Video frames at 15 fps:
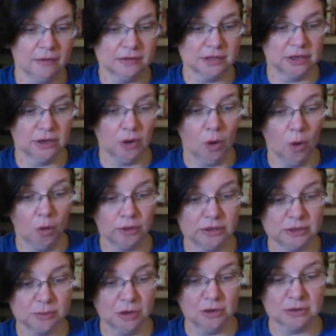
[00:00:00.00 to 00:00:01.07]
I was like, holy
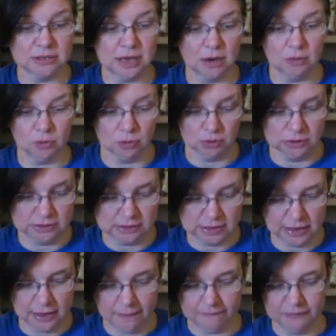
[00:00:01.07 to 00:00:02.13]
smokes, how cool is
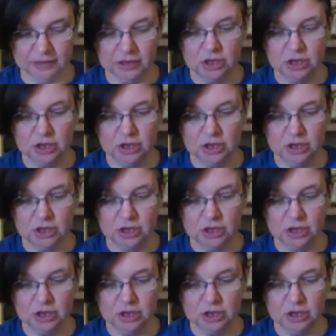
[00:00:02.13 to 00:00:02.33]
that?